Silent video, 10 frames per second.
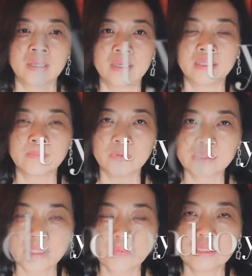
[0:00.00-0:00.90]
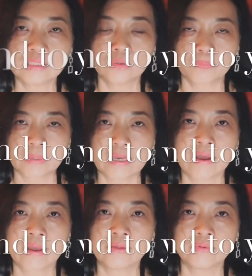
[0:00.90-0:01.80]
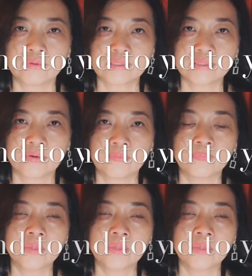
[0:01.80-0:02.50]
Number seven is to be kind to yourself.